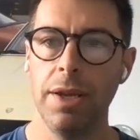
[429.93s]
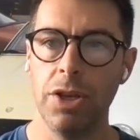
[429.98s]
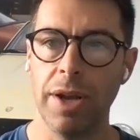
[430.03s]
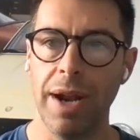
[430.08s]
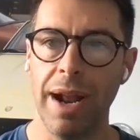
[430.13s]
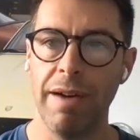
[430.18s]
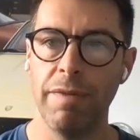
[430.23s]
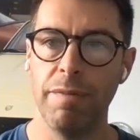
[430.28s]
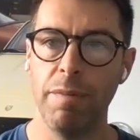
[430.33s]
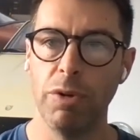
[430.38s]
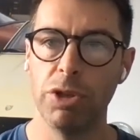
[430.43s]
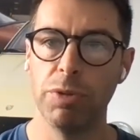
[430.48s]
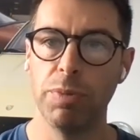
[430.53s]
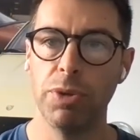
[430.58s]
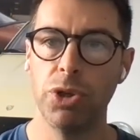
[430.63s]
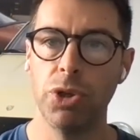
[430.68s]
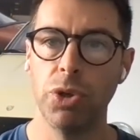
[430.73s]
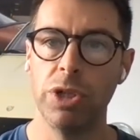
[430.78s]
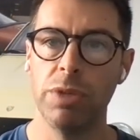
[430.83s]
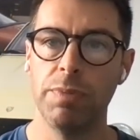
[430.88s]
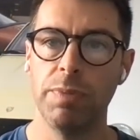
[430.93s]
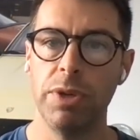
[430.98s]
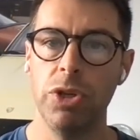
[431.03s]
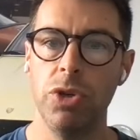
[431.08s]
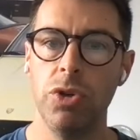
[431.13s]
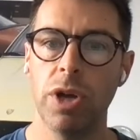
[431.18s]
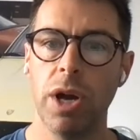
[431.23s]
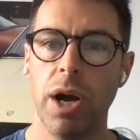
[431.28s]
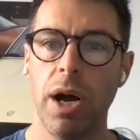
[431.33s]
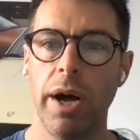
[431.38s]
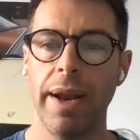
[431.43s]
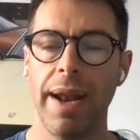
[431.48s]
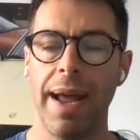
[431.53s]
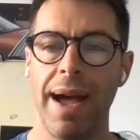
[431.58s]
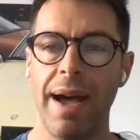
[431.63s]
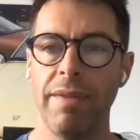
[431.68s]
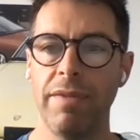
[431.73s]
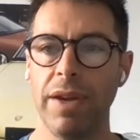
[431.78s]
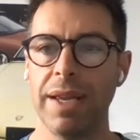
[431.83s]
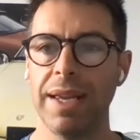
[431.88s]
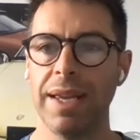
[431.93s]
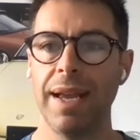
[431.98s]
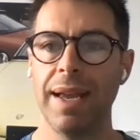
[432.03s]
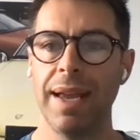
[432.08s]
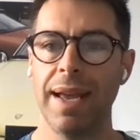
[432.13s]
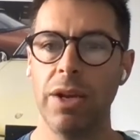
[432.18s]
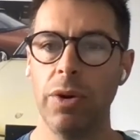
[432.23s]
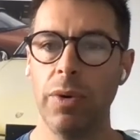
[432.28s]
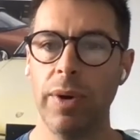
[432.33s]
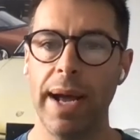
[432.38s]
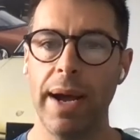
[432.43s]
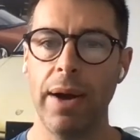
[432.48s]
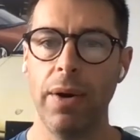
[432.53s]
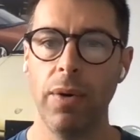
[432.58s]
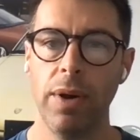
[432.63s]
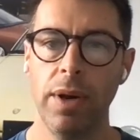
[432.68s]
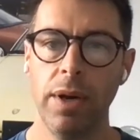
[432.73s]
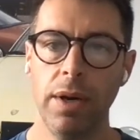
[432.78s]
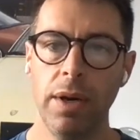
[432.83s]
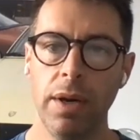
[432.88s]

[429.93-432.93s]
have multiple choice, but you can't have it kick anyone out.